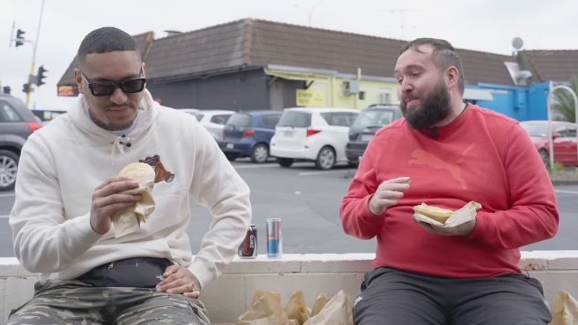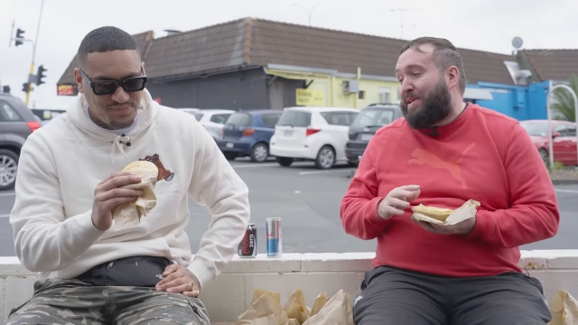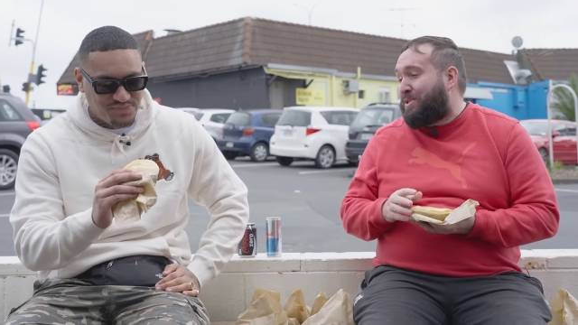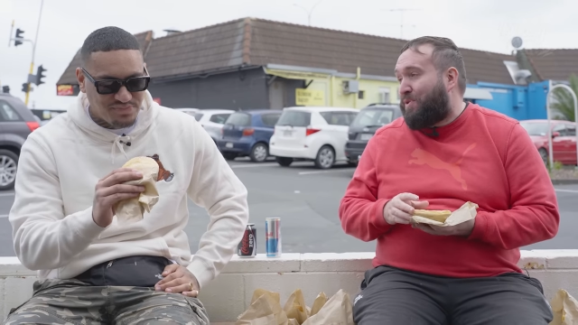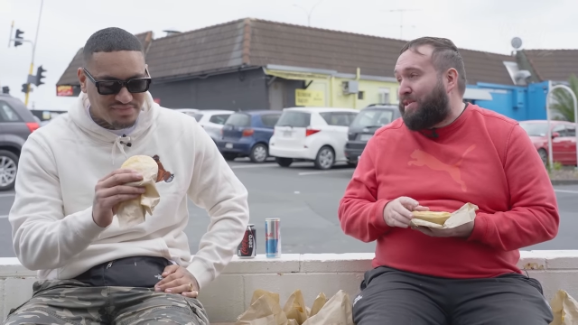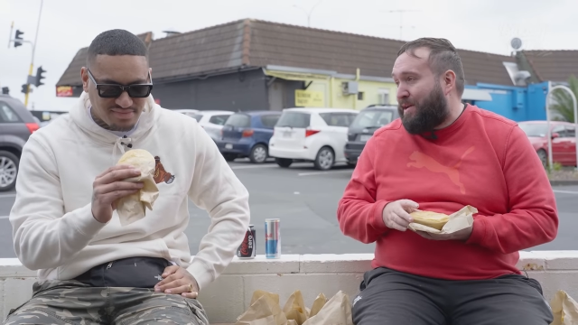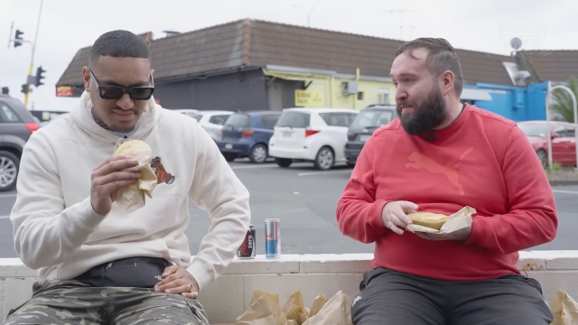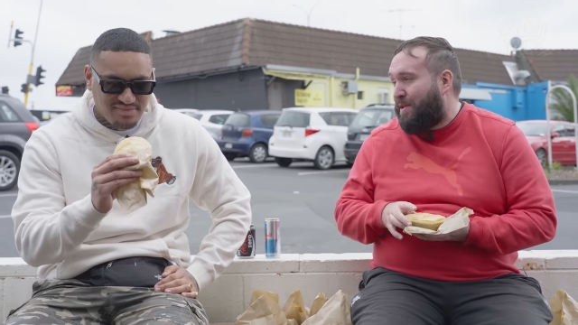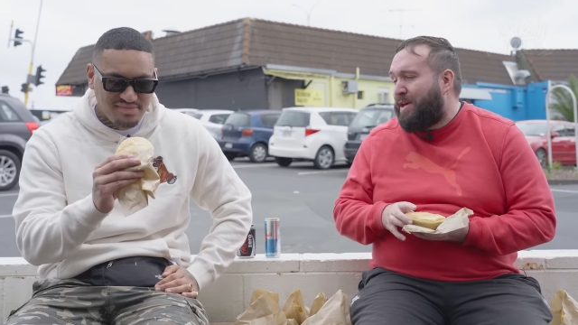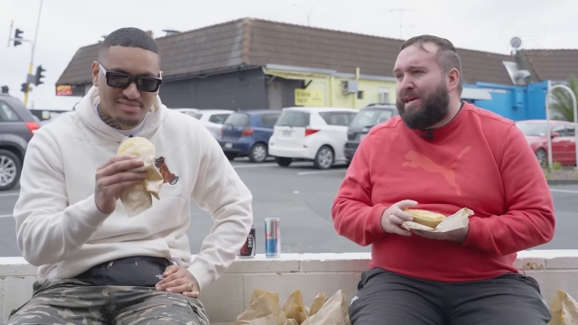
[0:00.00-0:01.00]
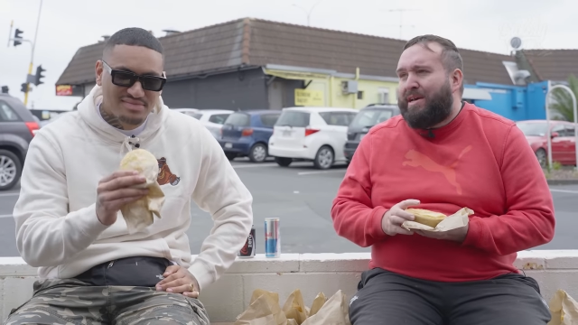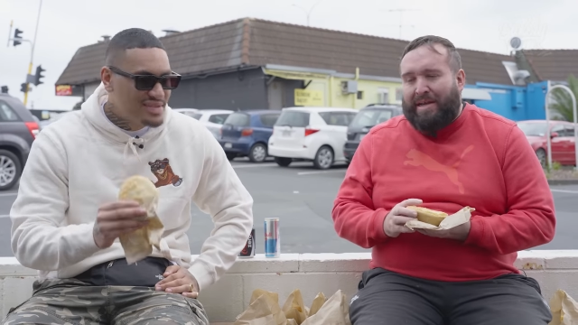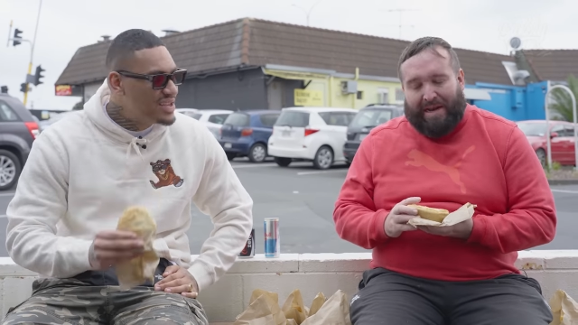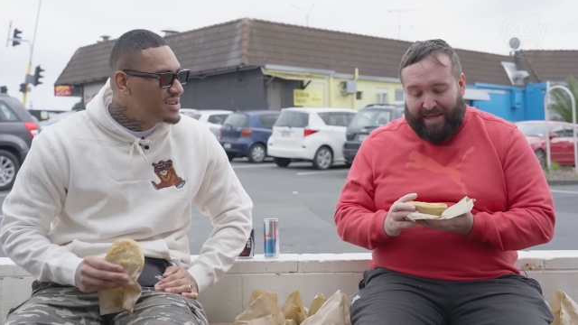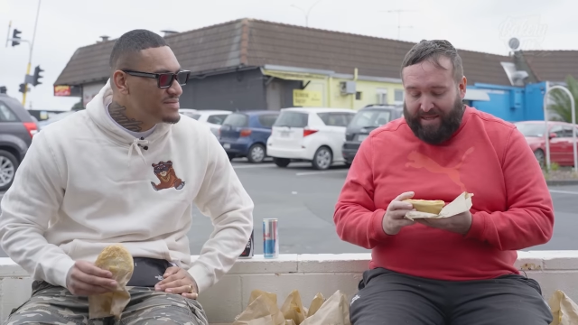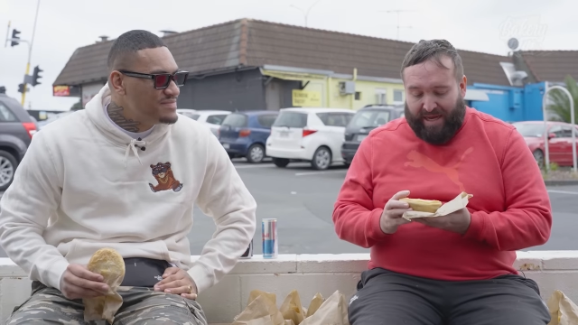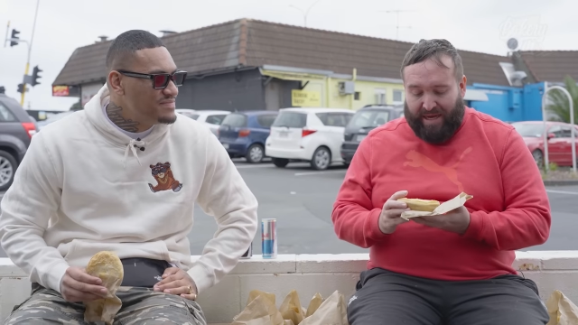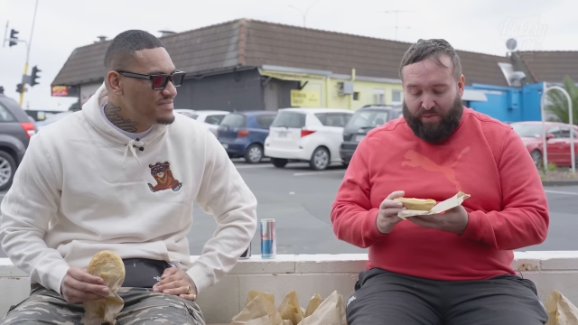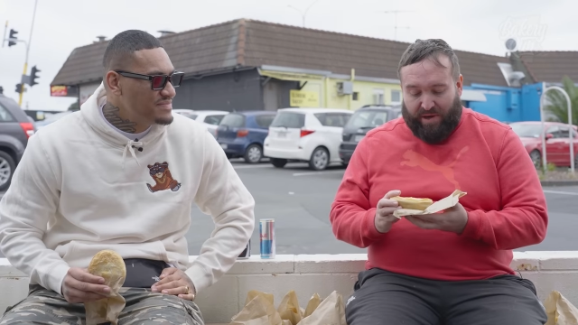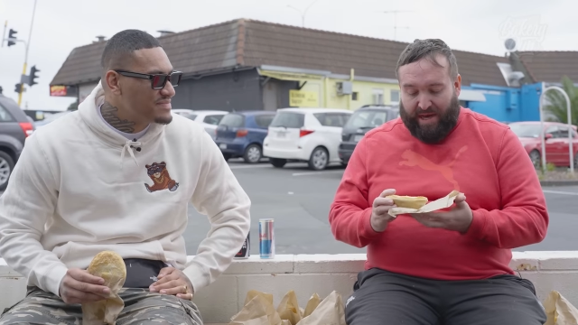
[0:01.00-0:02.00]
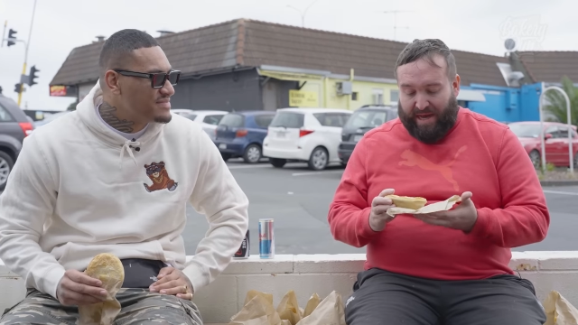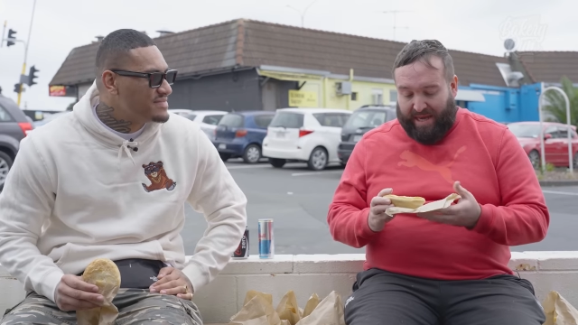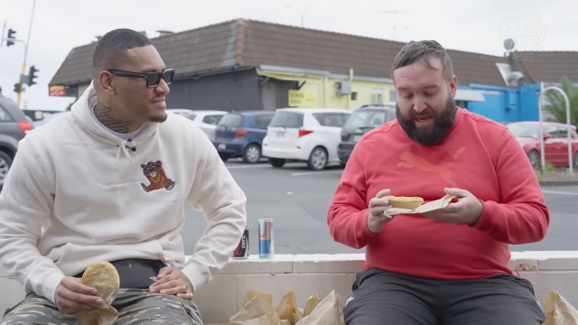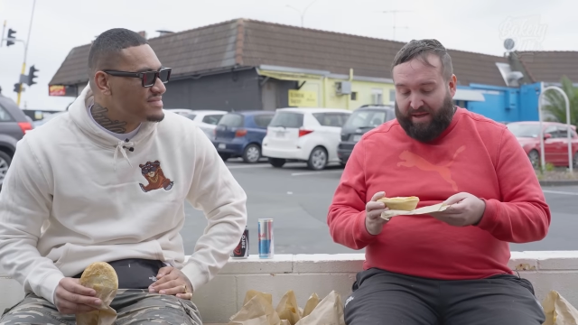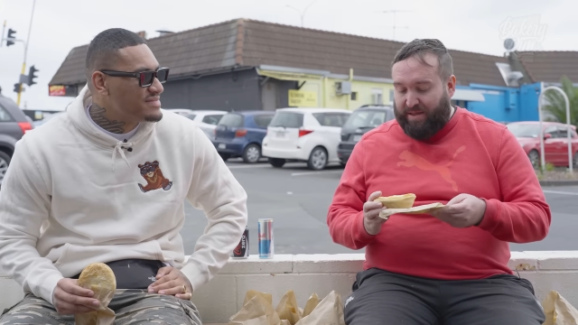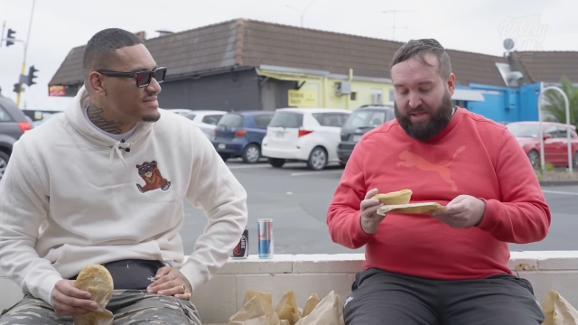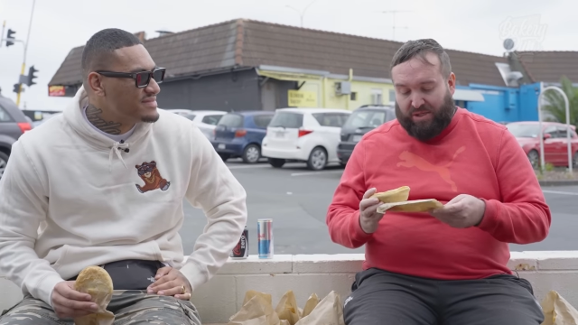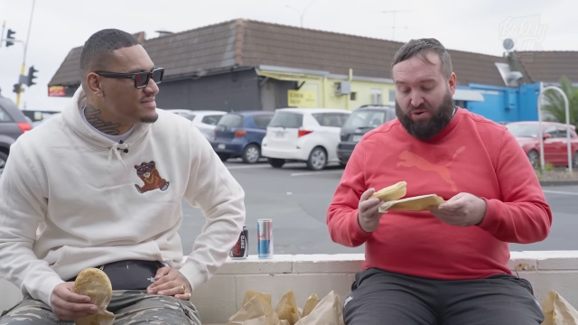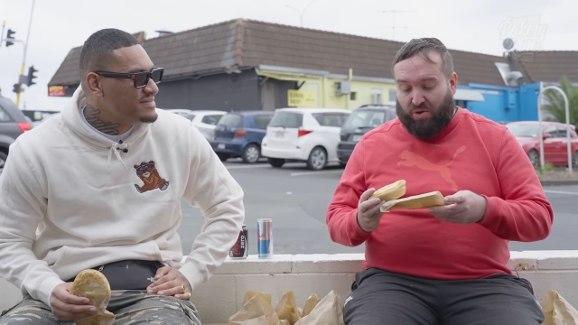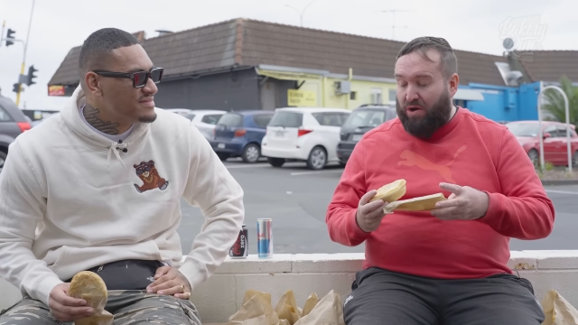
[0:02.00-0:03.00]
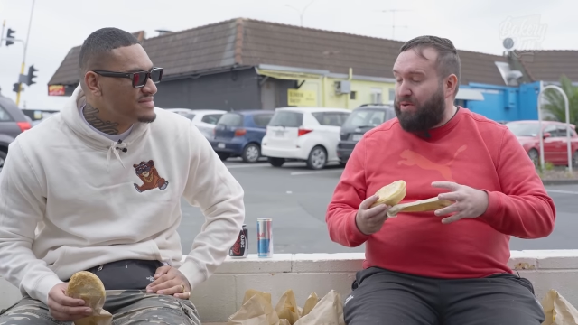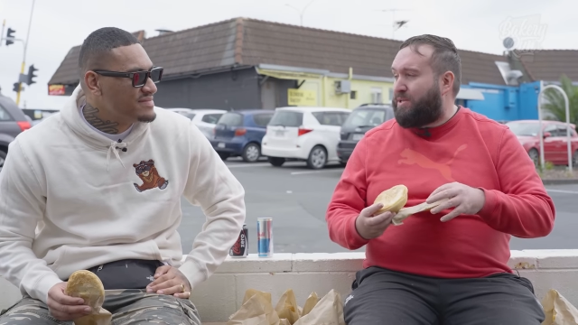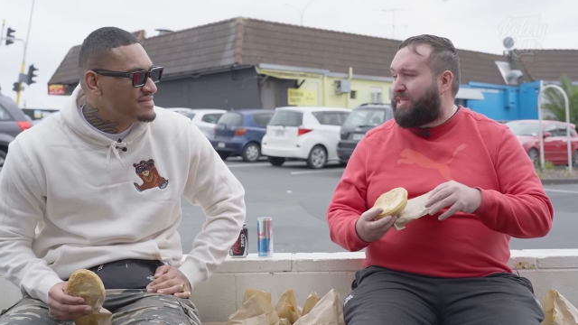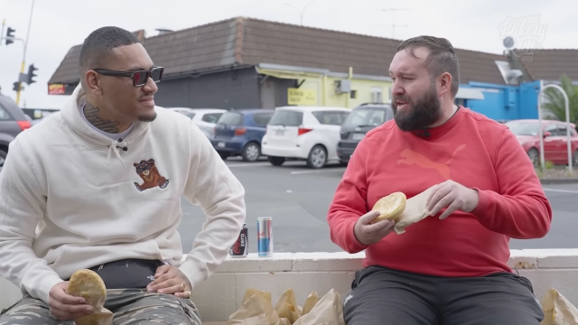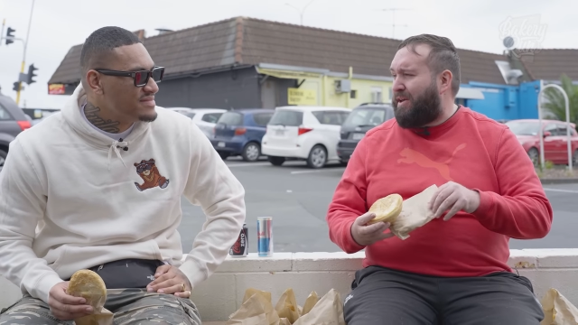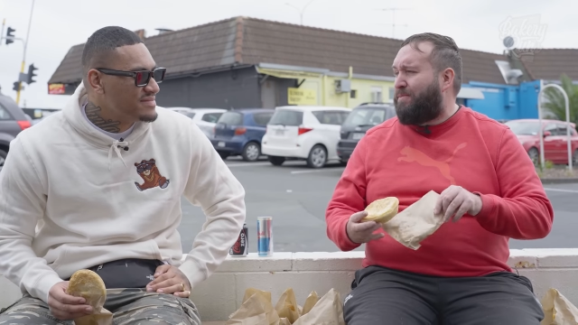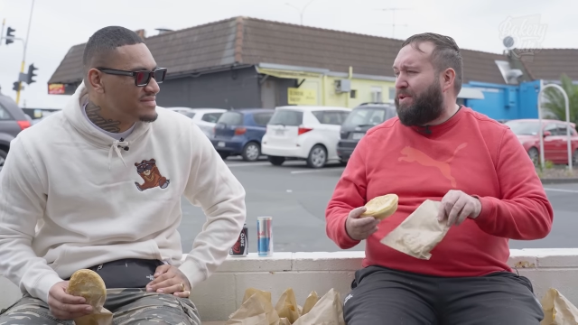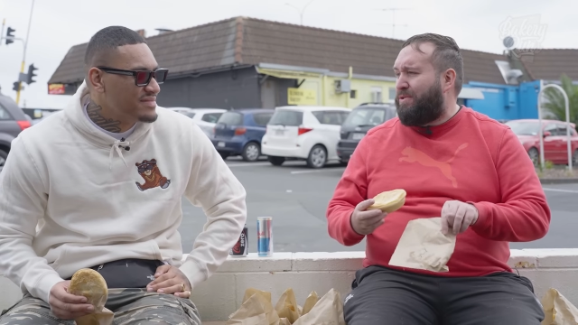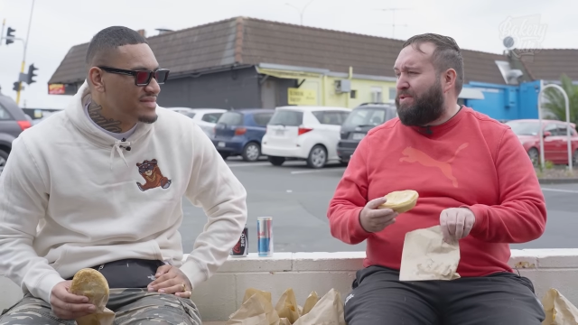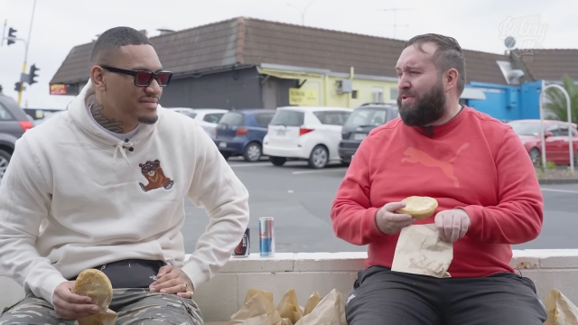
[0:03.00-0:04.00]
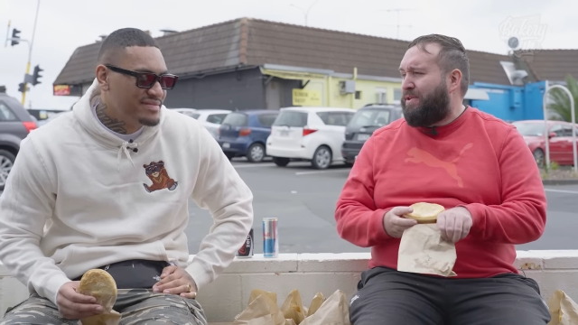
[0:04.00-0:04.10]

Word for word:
Speaker 1: the best ones up. Dean, we are here. This is your home city, bro.